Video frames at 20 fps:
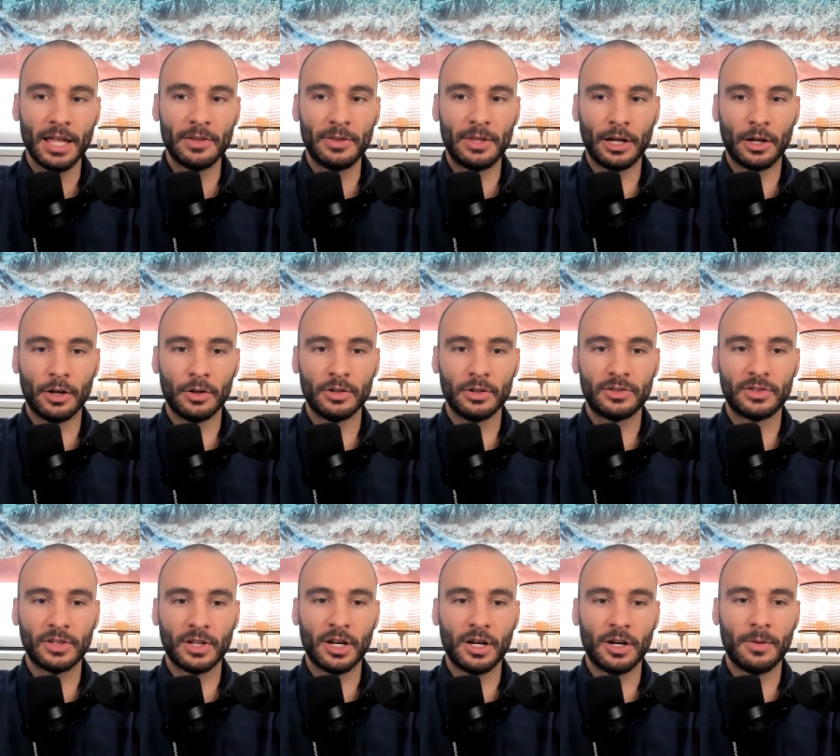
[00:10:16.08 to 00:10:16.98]

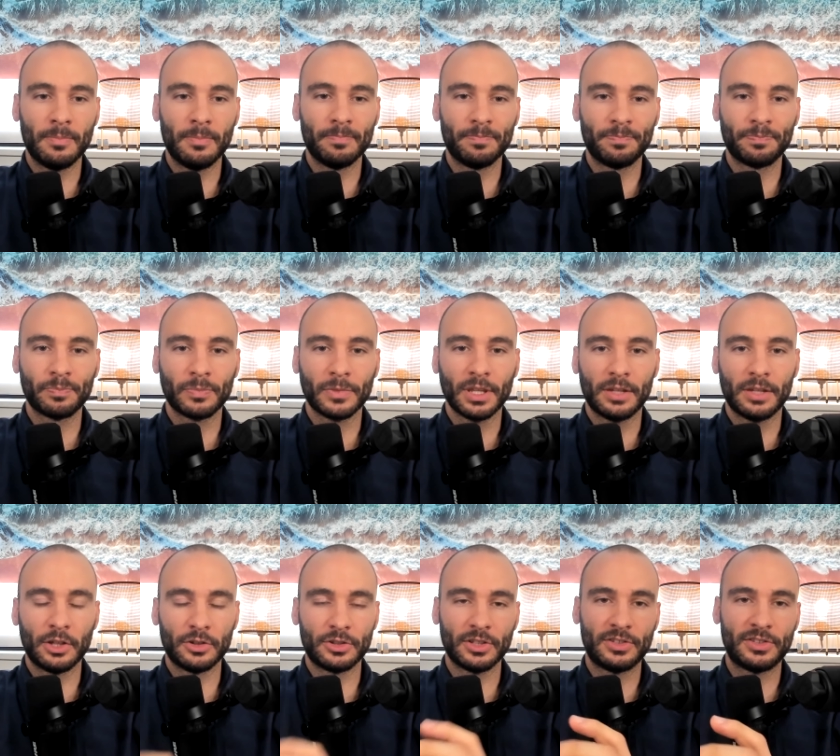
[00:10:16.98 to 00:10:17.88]
There's um,
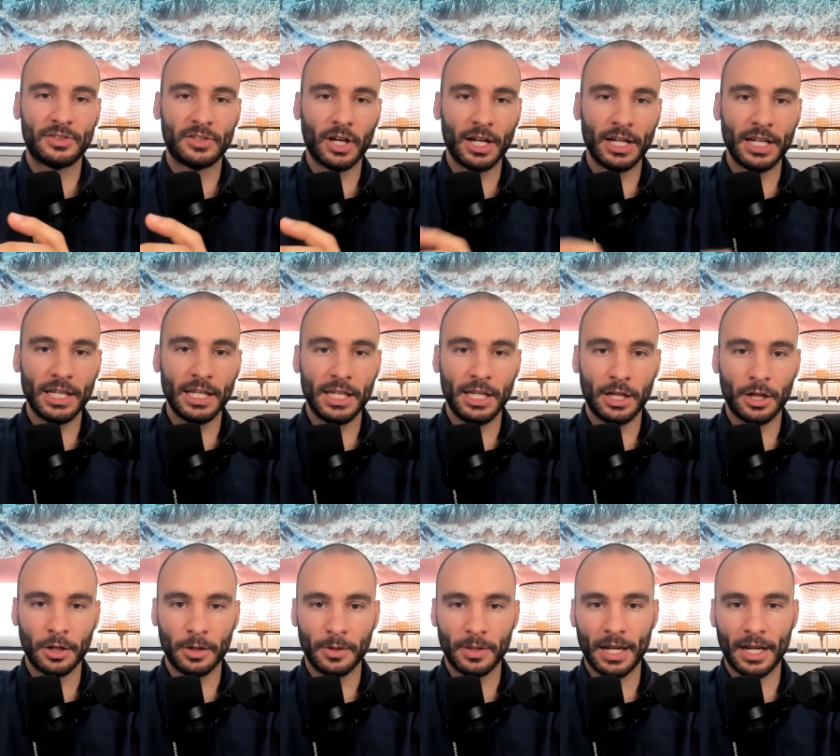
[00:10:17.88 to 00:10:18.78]
there's a study
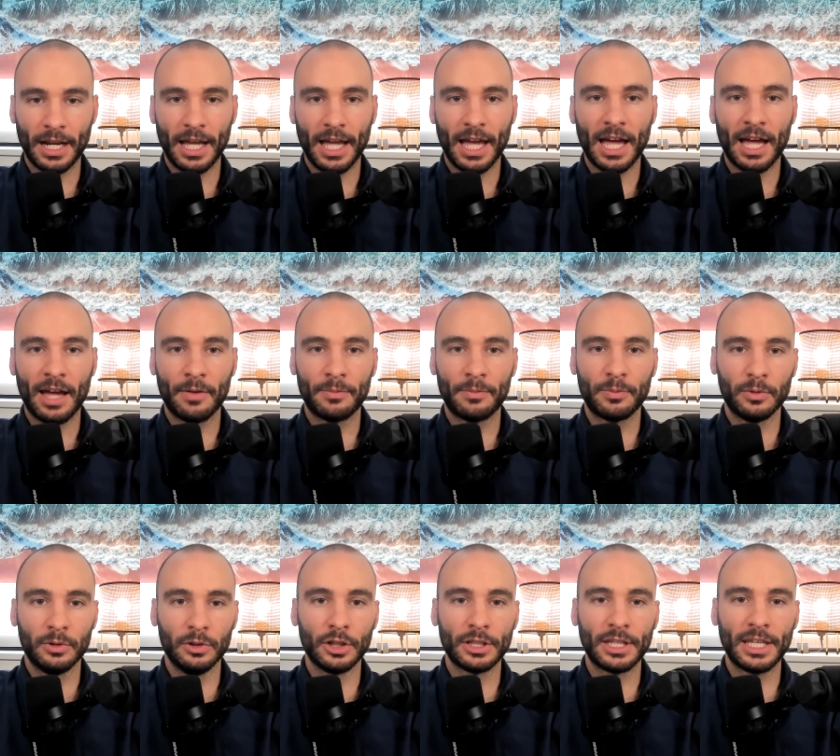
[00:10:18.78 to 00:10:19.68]
here that I have
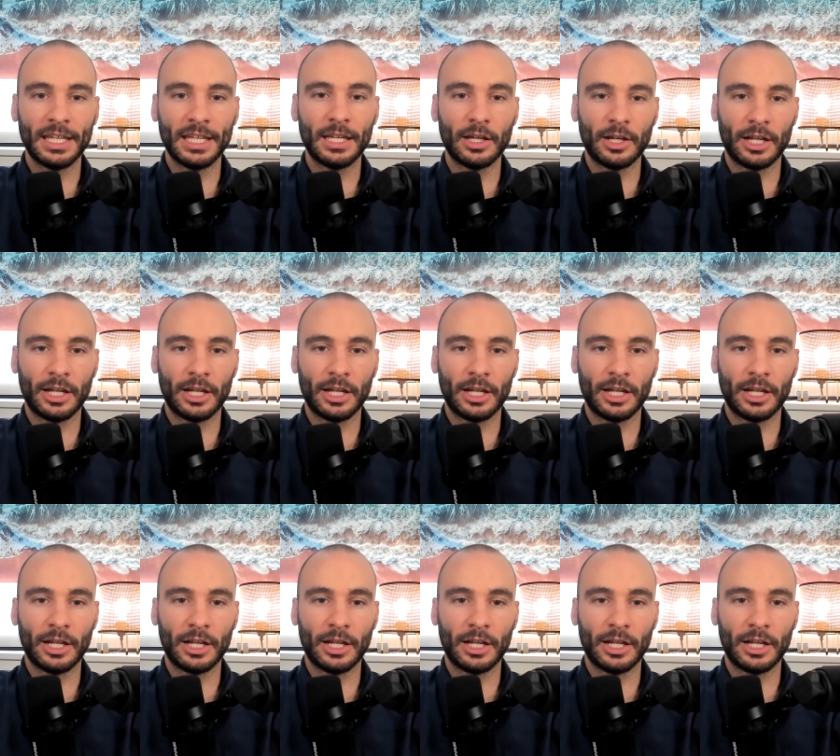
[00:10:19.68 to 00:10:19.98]
looking